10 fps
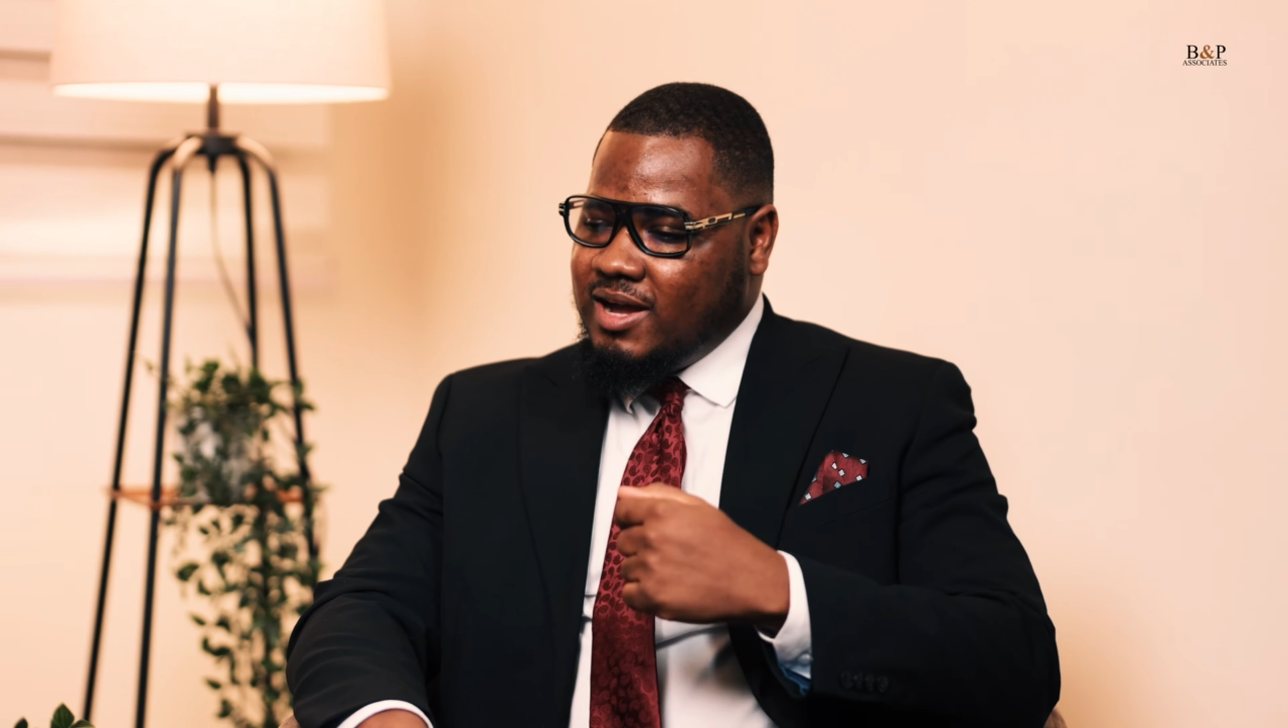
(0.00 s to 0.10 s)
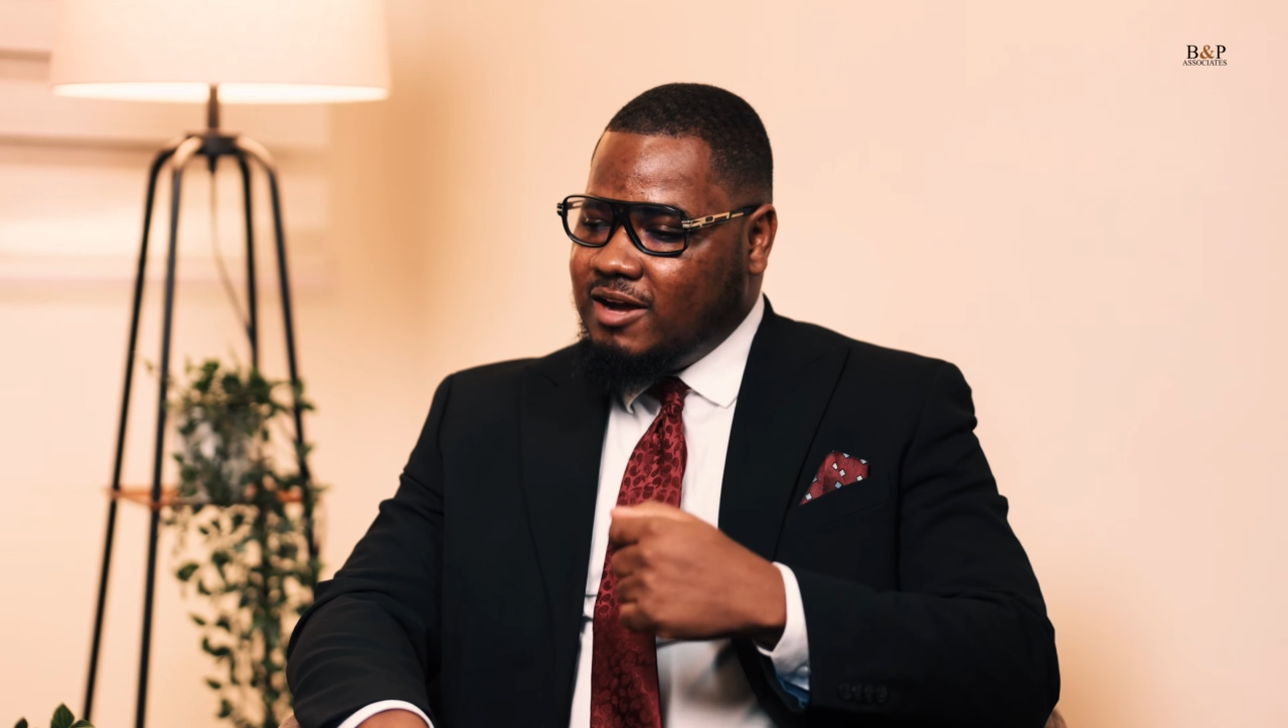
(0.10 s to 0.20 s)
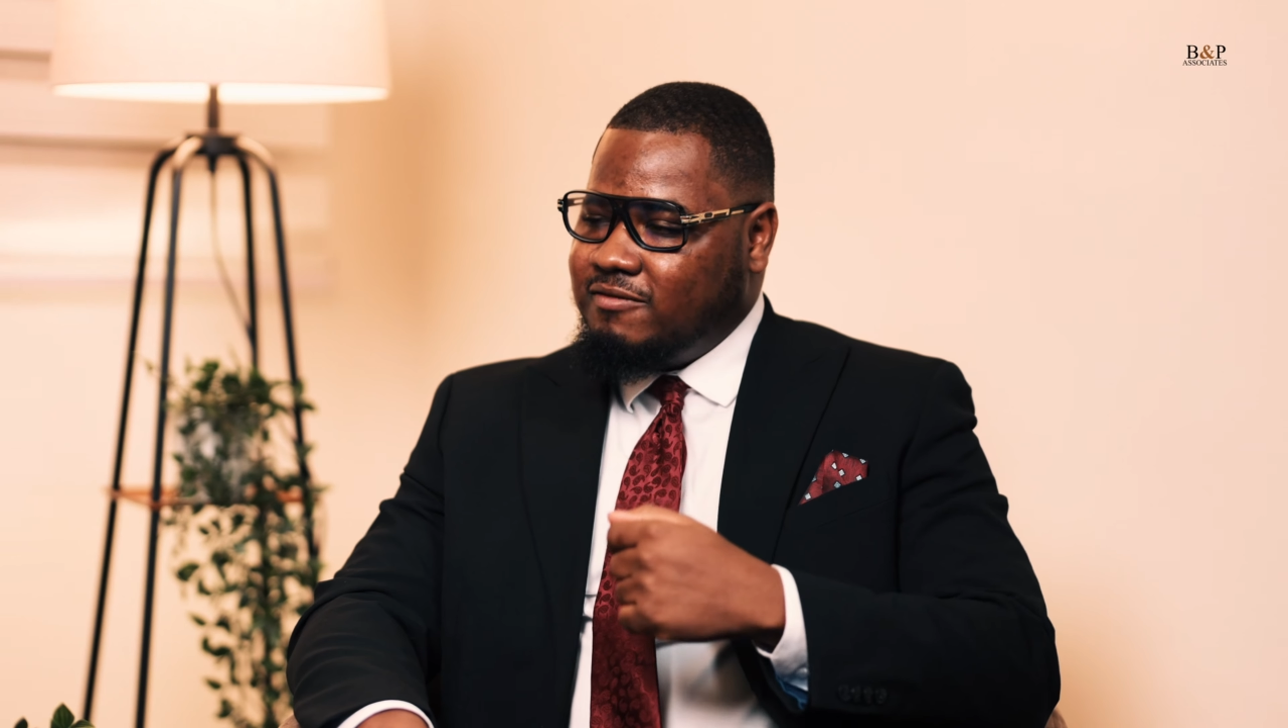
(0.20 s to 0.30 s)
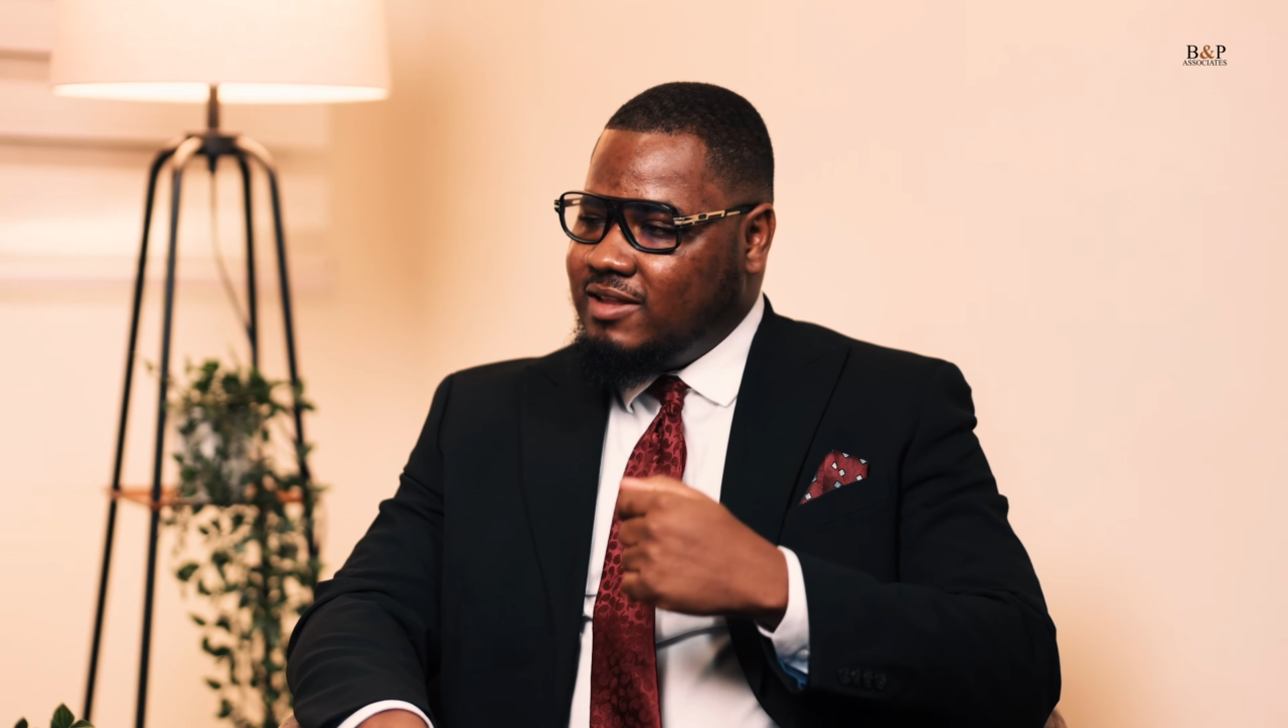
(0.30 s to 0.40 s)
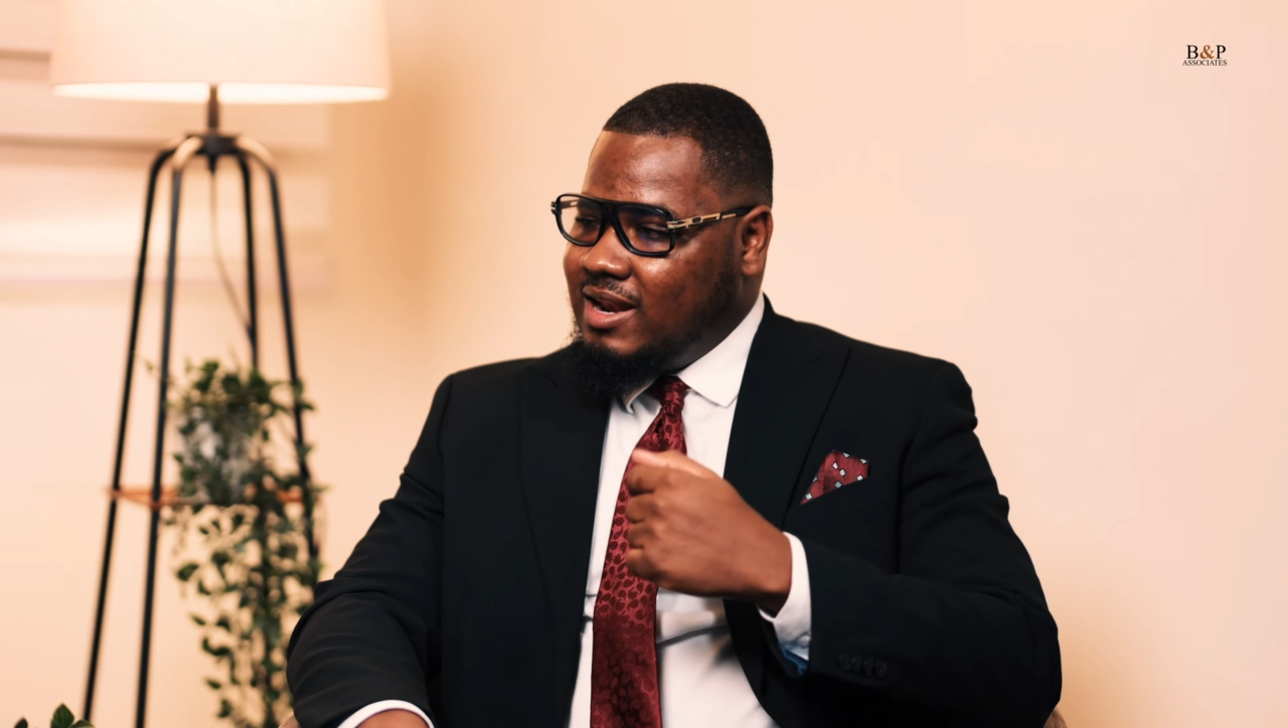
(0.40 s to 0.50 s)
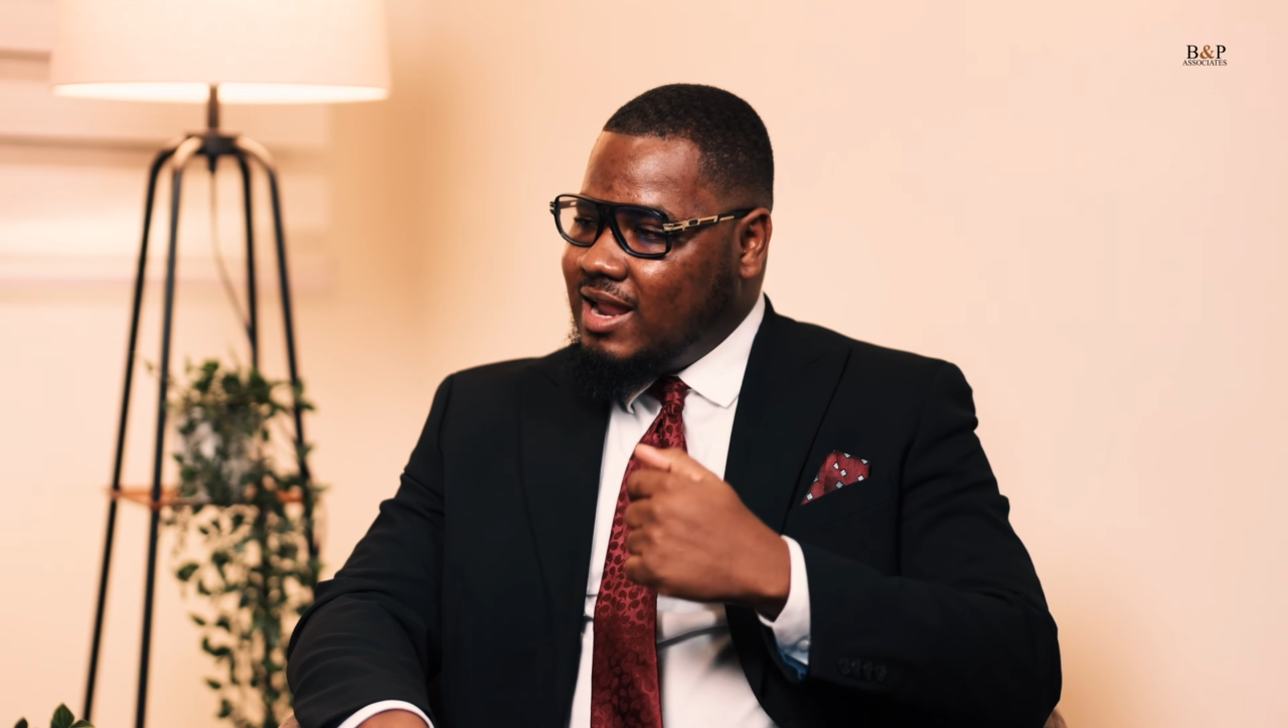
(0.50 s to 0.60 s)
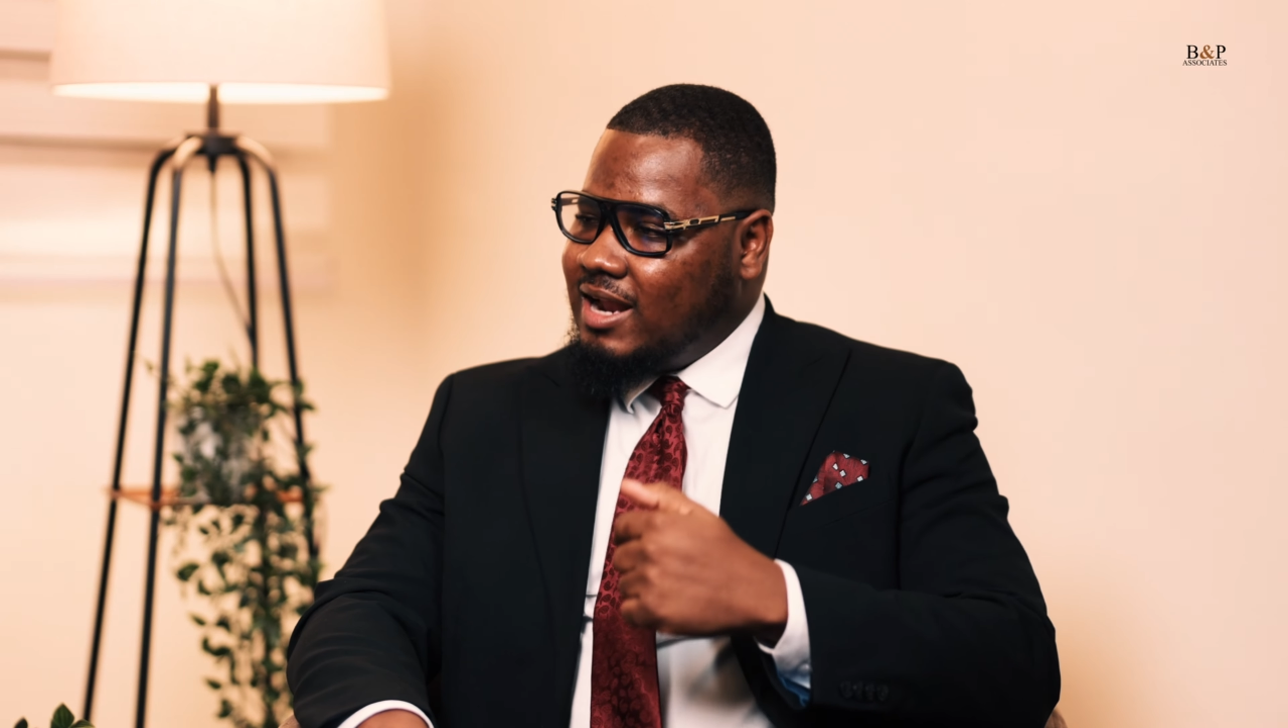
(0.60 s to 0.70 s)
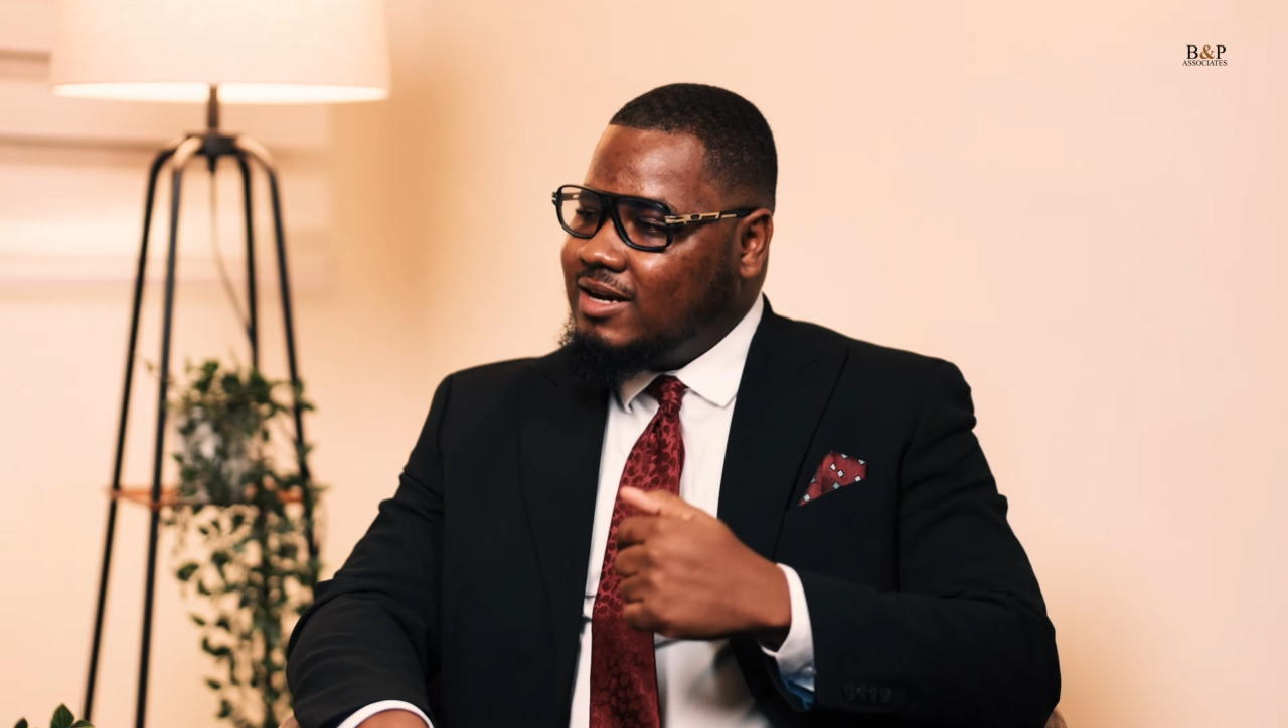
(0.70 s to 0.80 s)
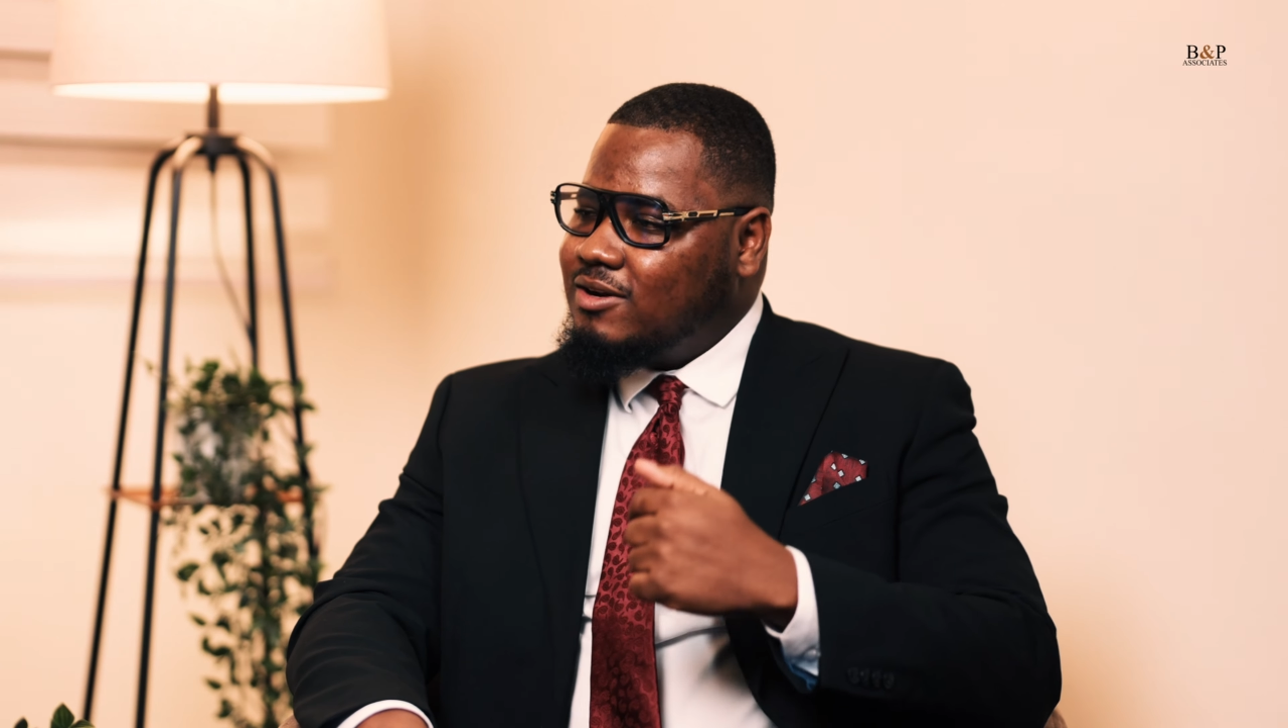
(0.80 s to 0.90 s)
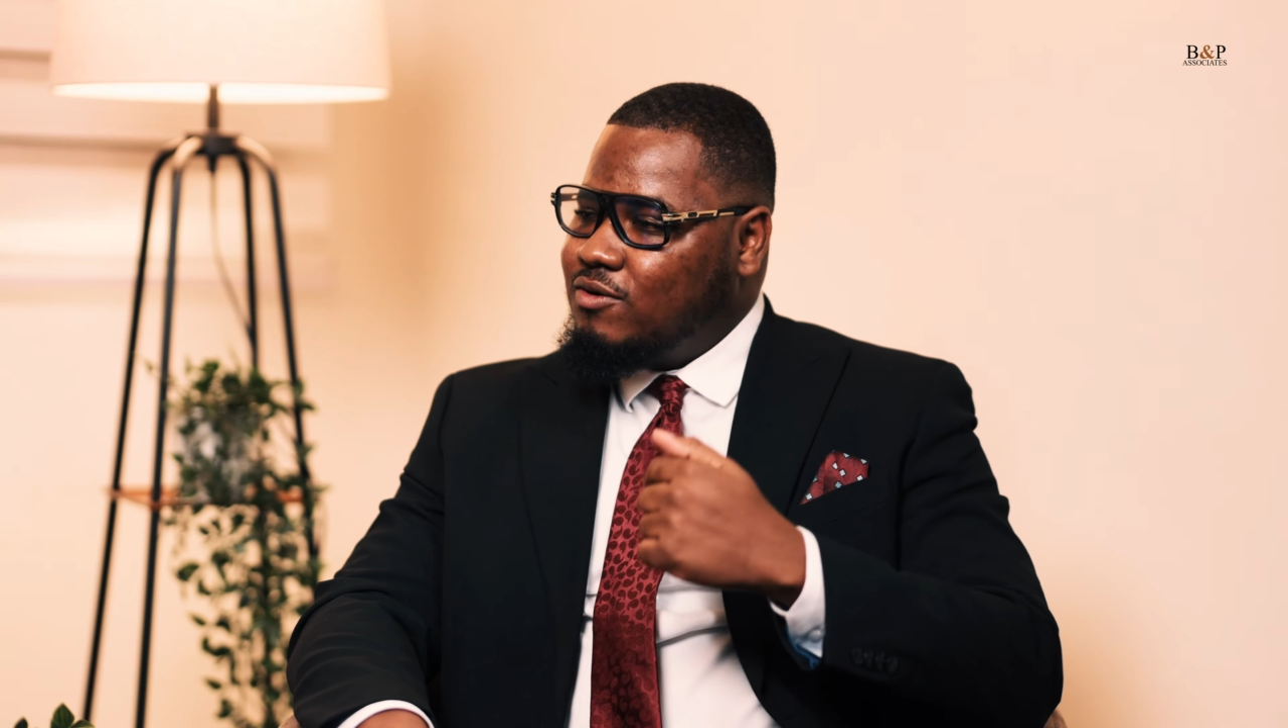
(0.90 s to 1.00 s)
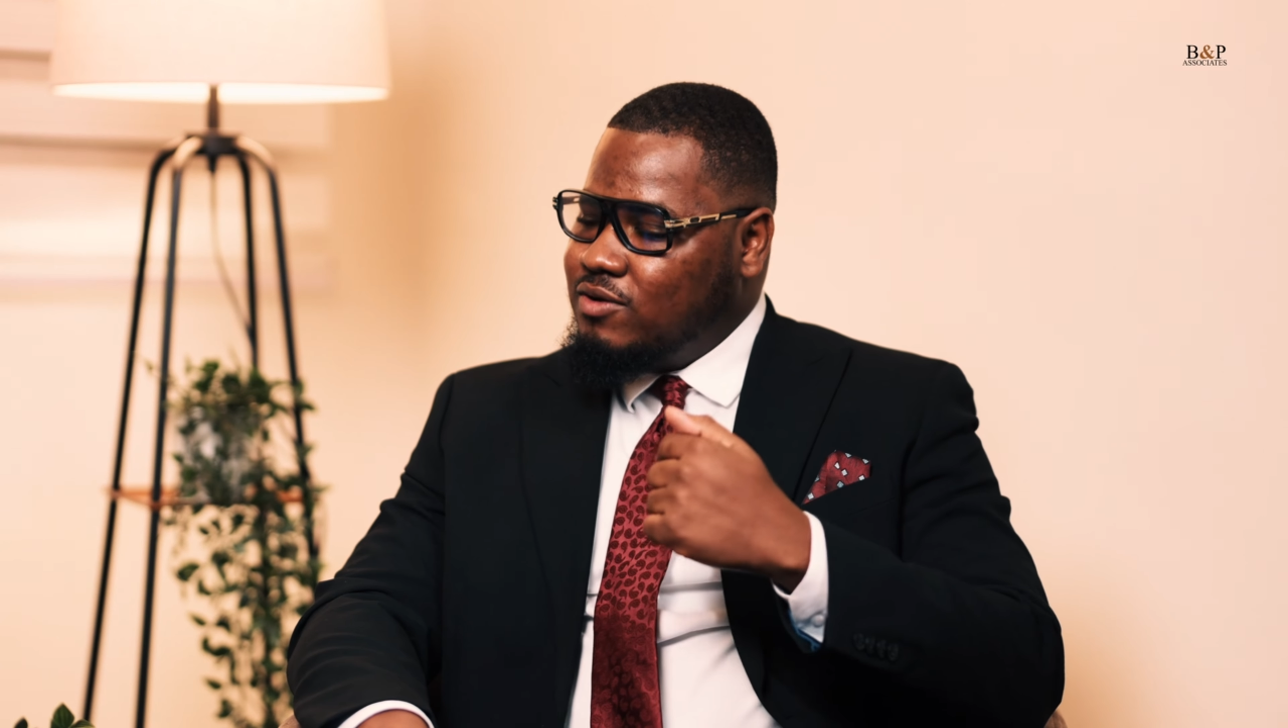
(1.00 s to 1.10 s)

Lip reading: of the land